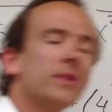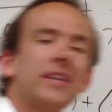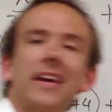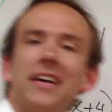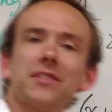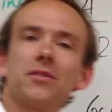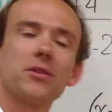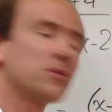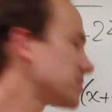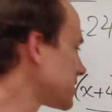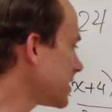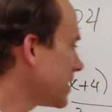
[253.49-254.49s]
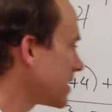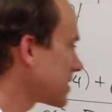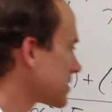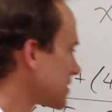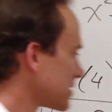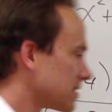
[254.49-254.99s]
We cancel those
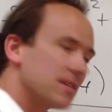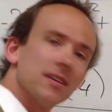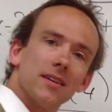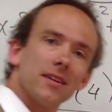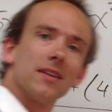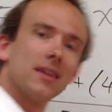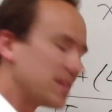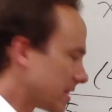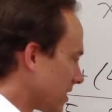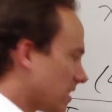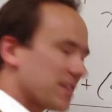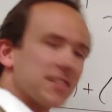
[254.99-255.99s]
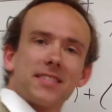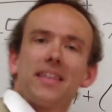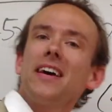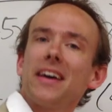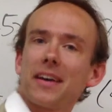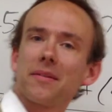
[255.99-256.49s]
things that are the
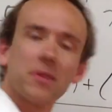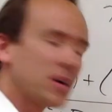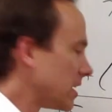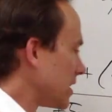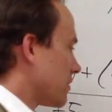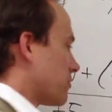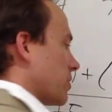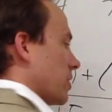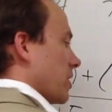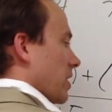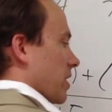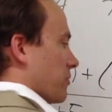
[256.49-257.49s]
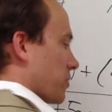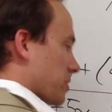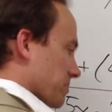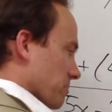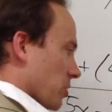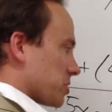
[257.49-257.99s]
same. If we're, if
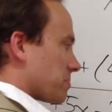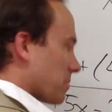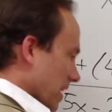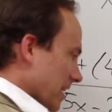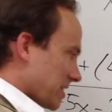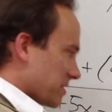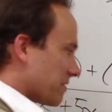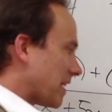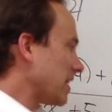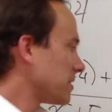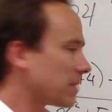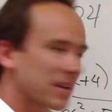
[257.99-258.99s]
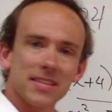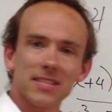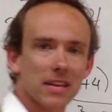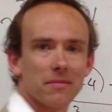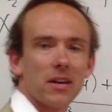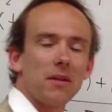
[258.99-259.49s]
we're multiplying and dividing by the
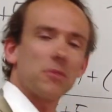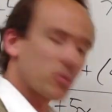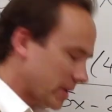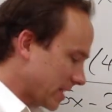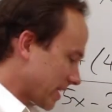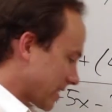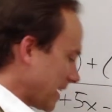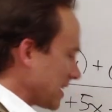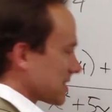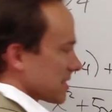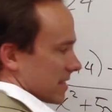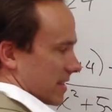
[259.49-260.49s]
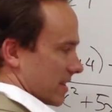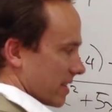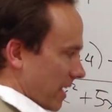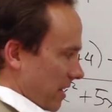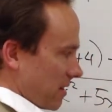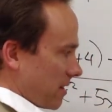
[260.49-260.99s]
same number, we can cancel it.
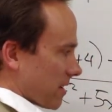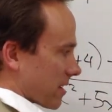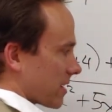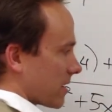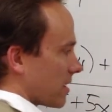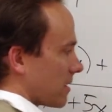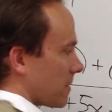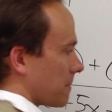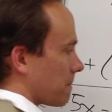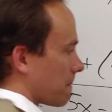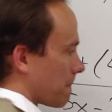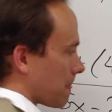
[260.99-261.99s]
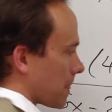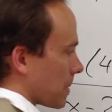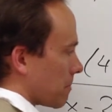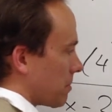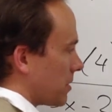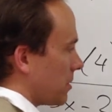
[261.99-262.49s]
And look,
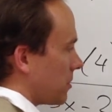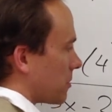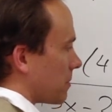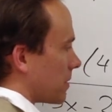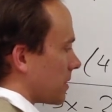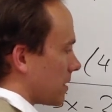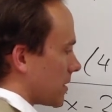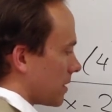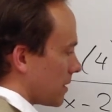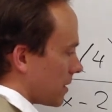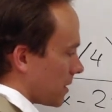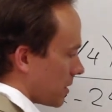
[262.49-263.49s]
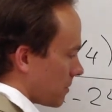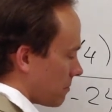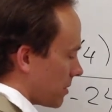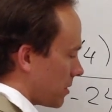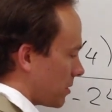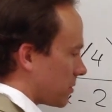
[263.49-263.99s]
boom,
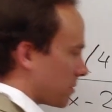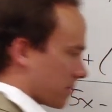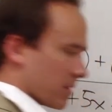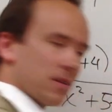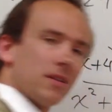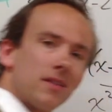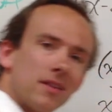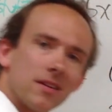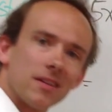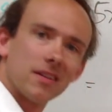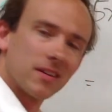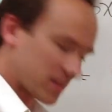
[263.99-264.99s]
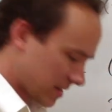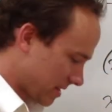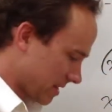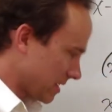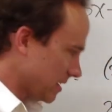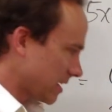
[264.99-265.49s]
boom.
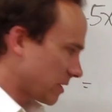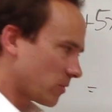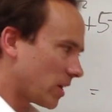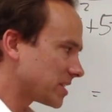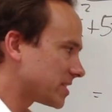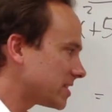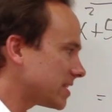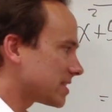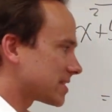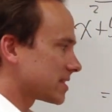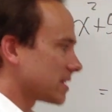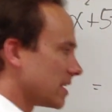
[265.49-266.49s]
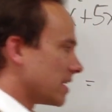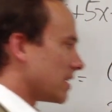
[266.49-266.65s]
And watch this.